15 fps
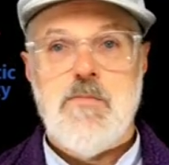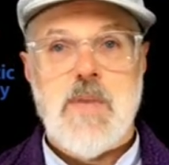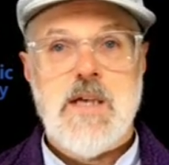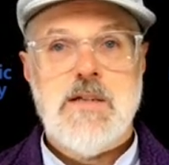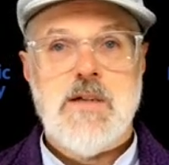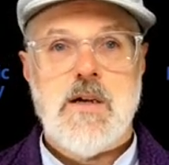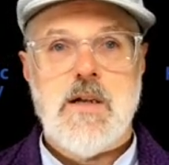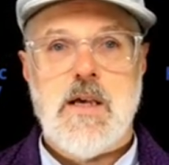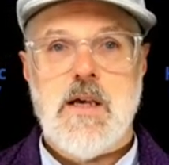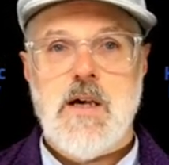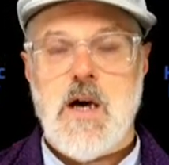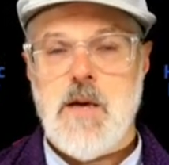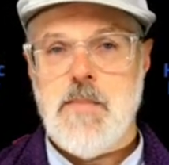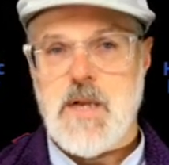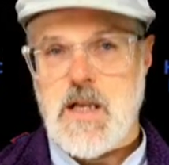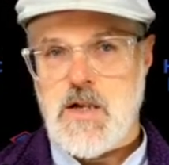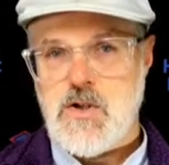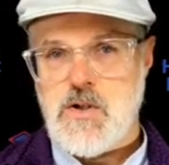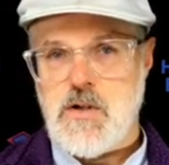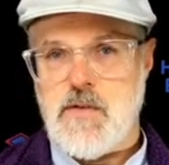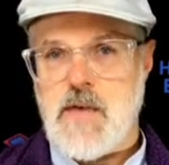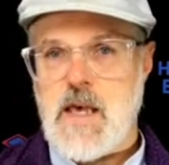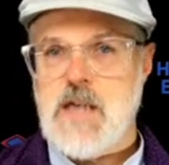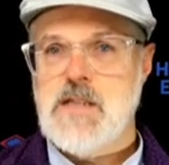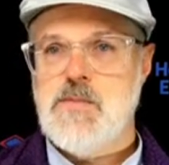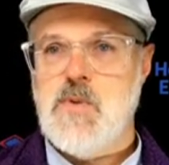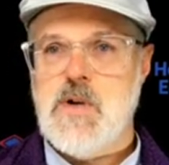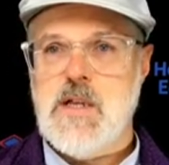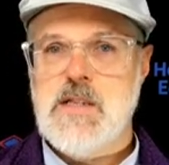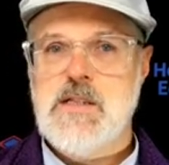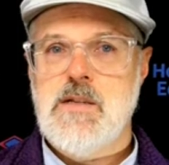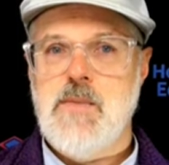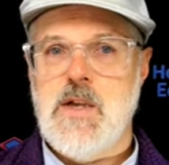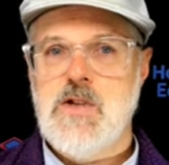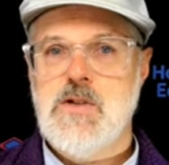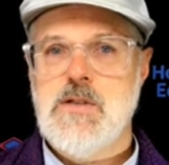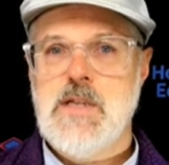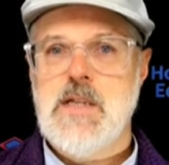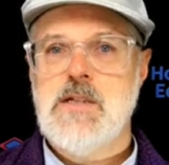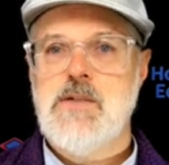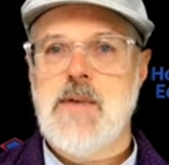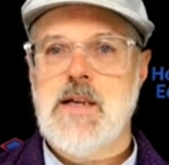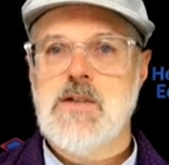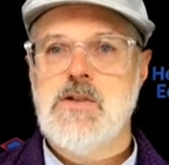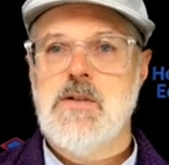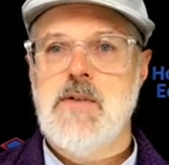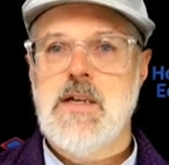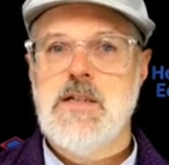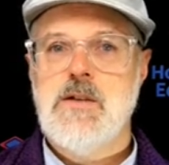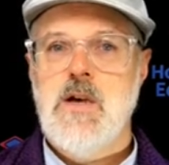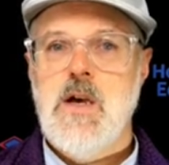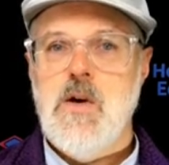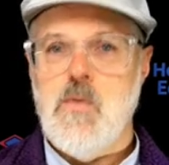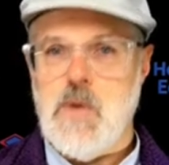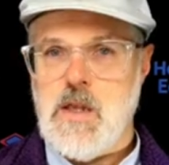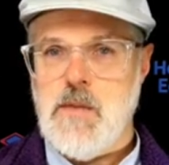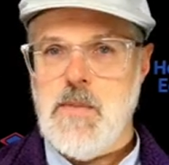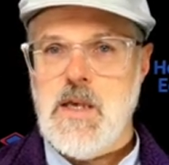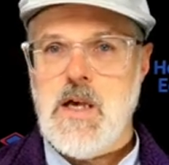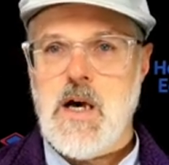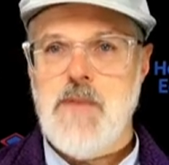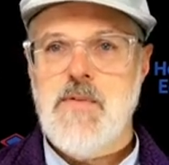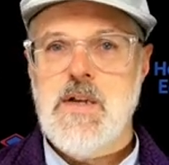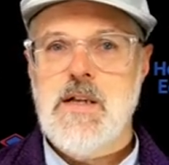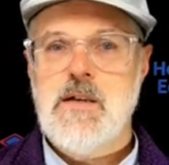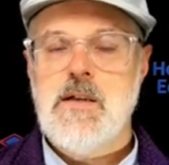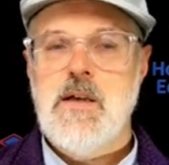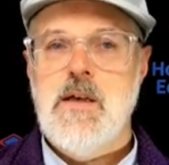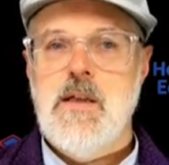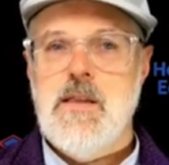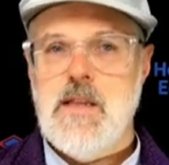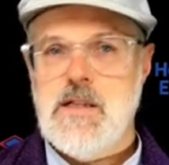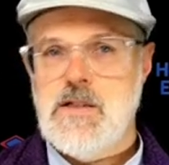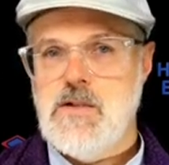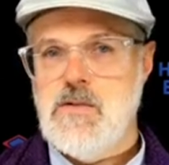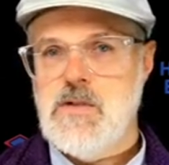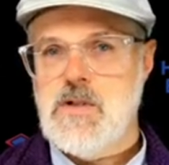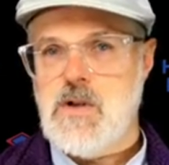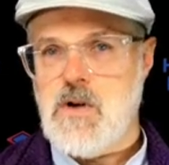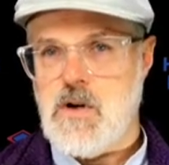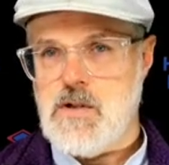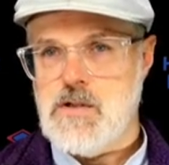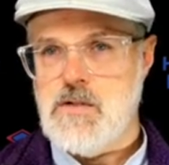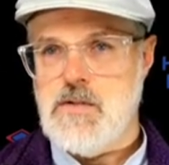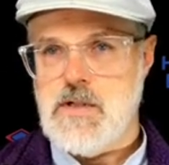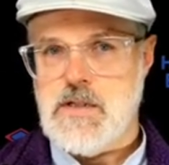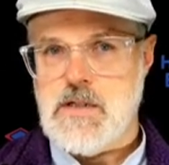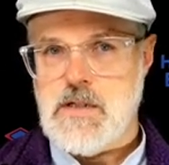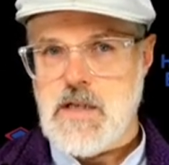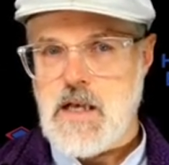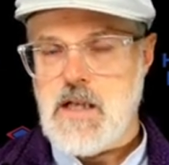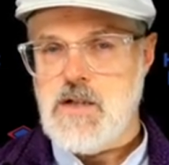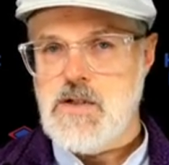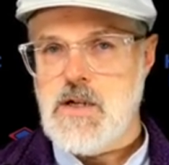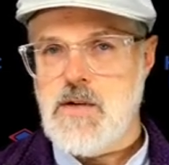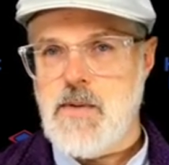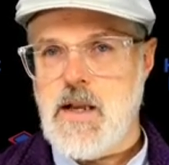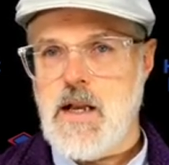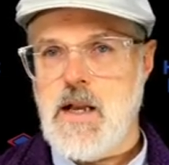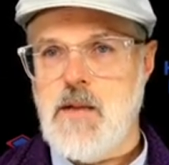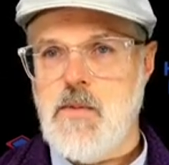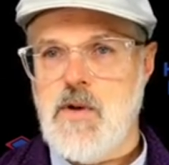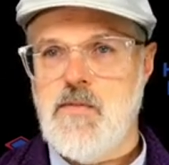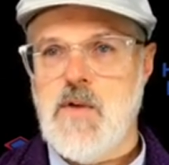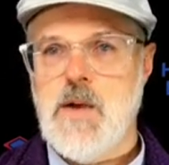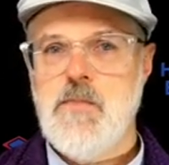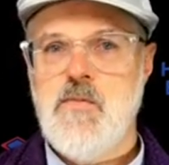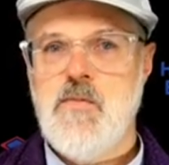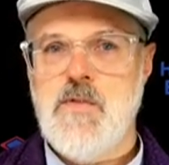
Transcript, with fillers: Based on a combination of expert estimations and direct surveys, we can be confident that students are also disengaged at a rate anywhere from